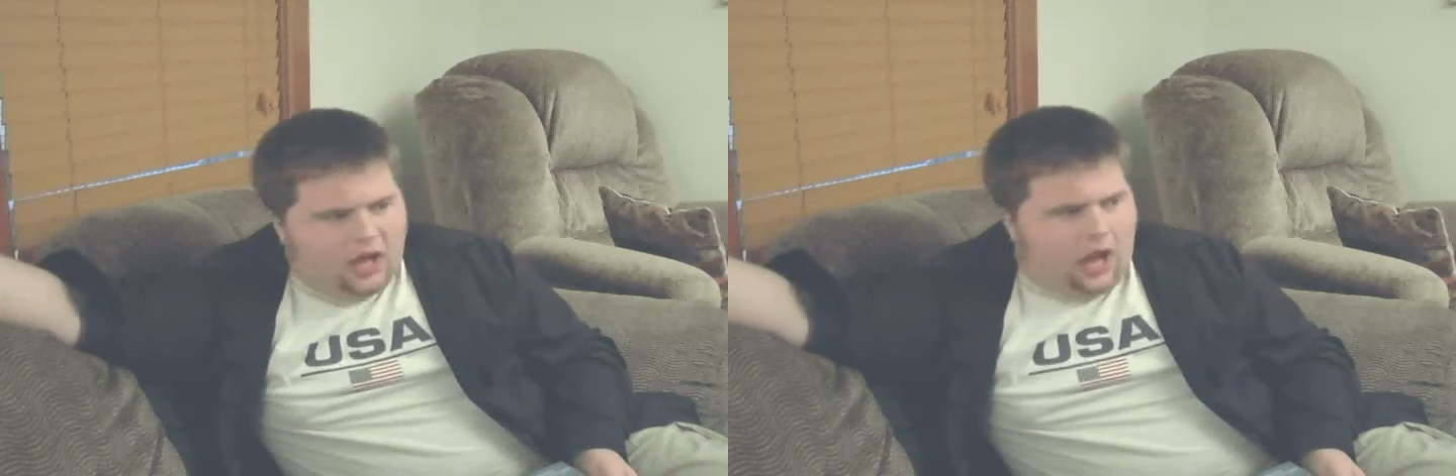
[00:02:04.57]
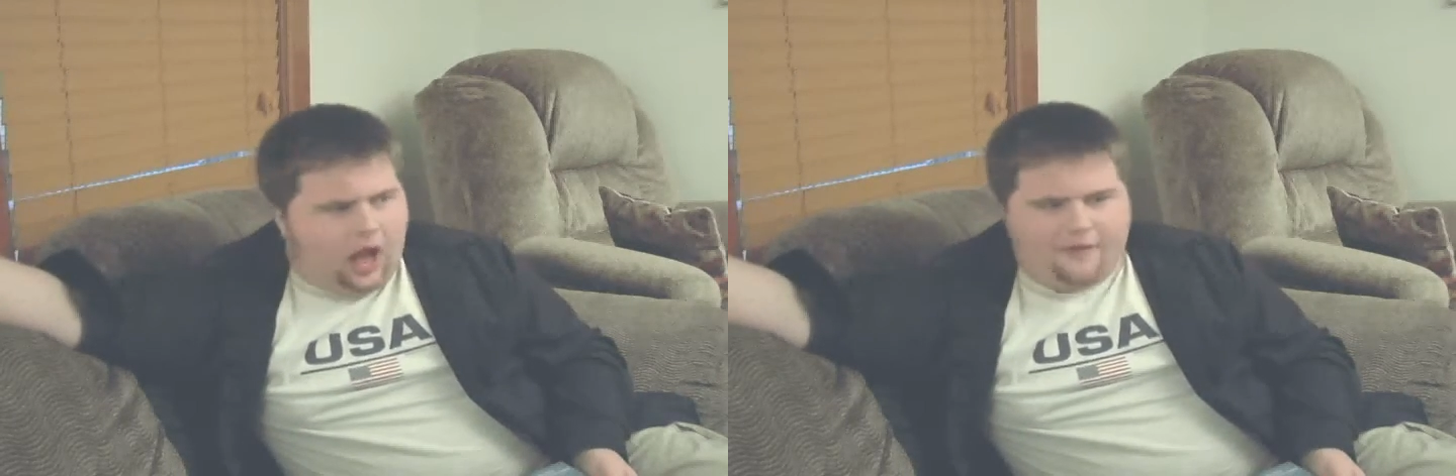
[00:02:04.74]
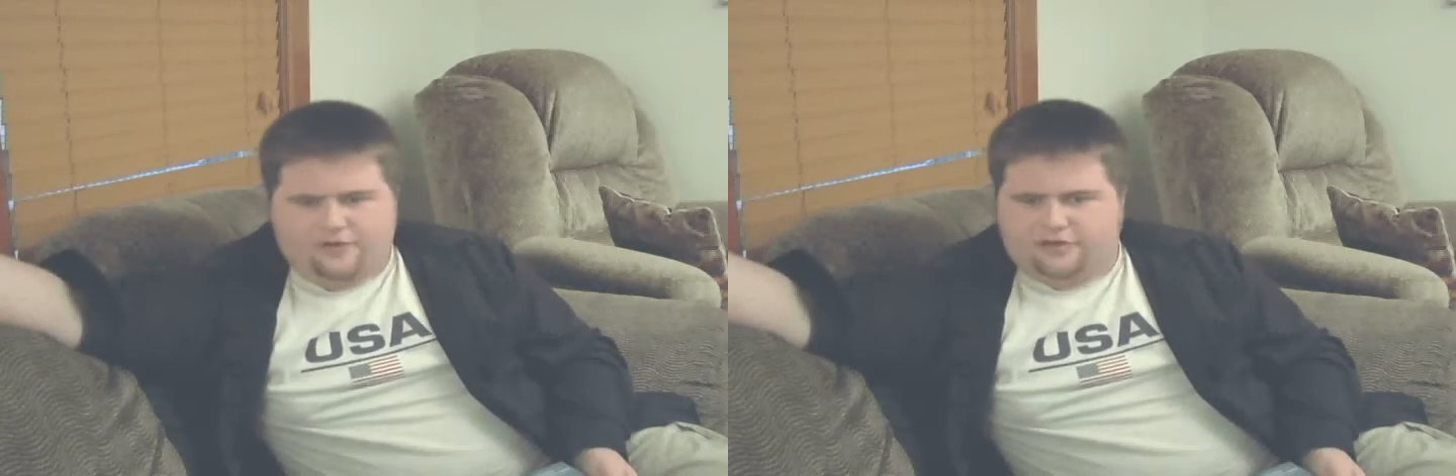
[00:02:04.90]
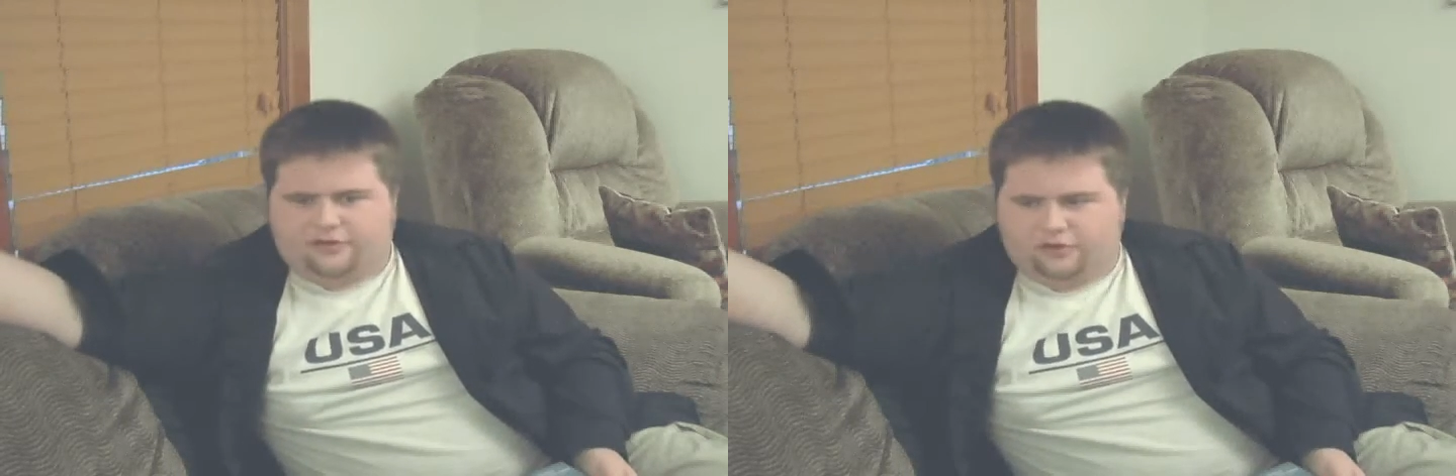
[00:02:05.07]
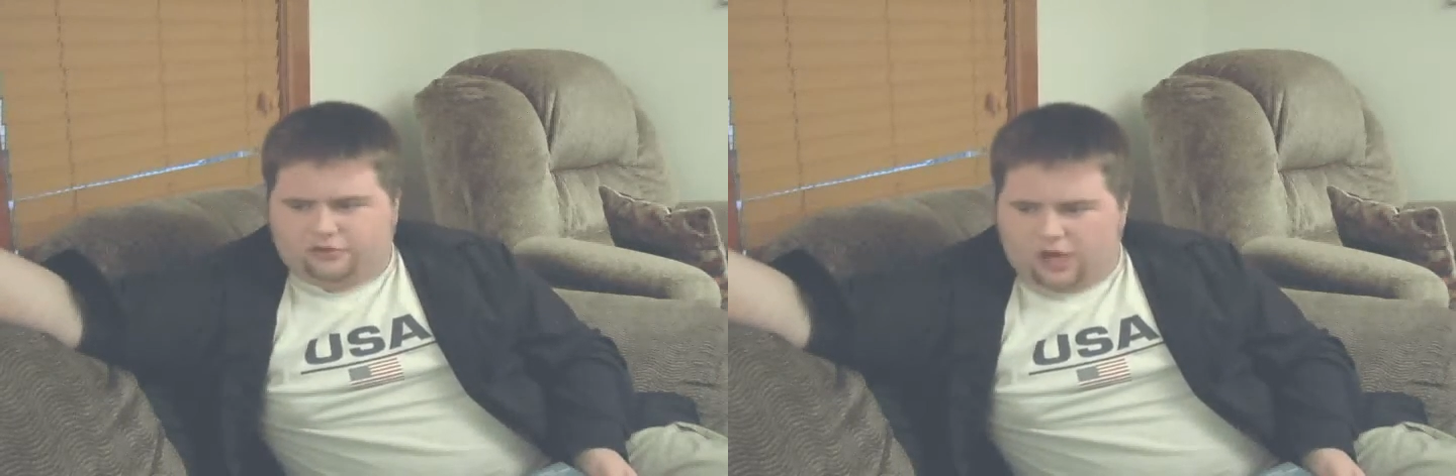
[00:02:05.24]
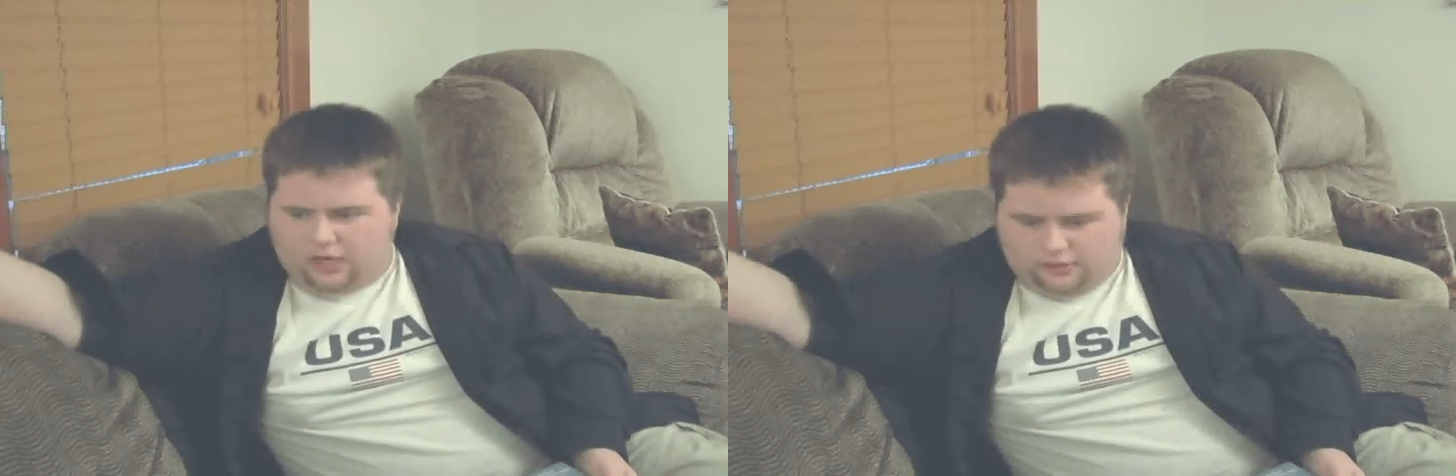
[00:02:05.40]
obviously
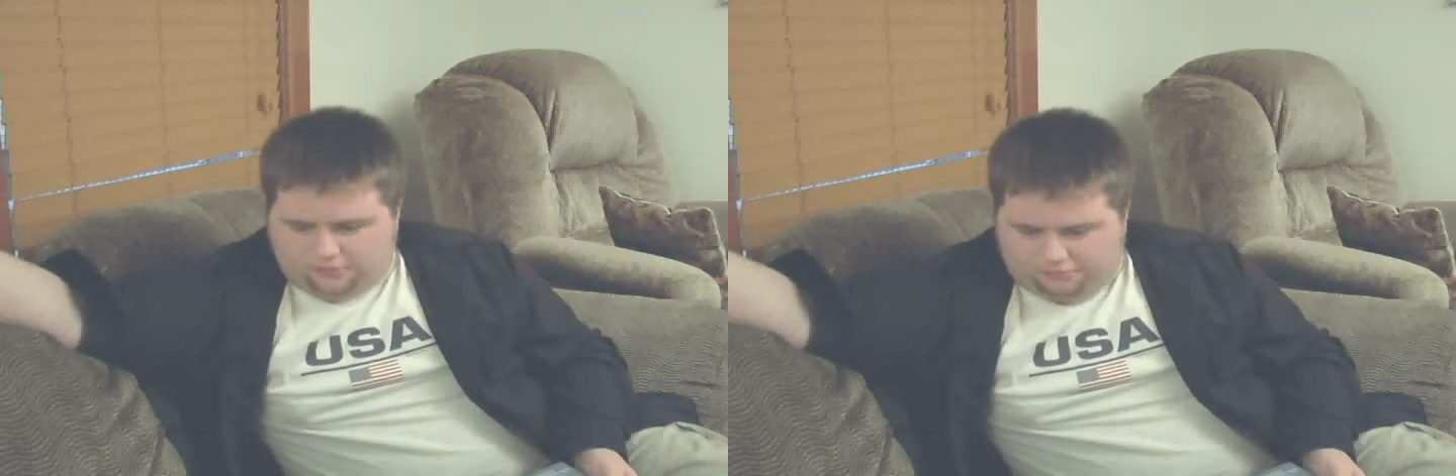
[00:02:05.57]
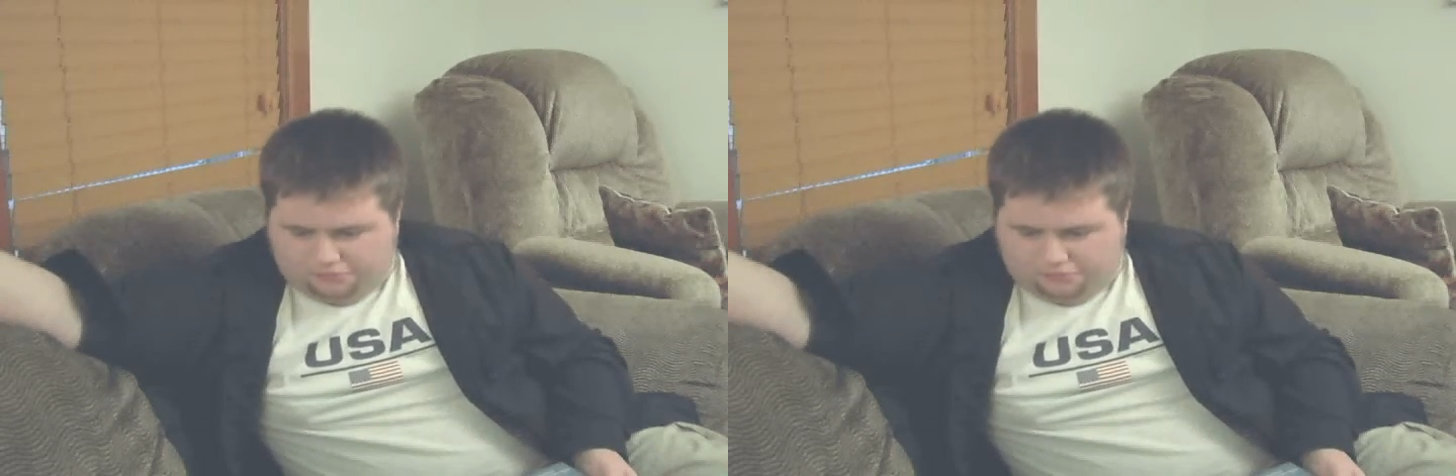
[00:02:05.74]
tried to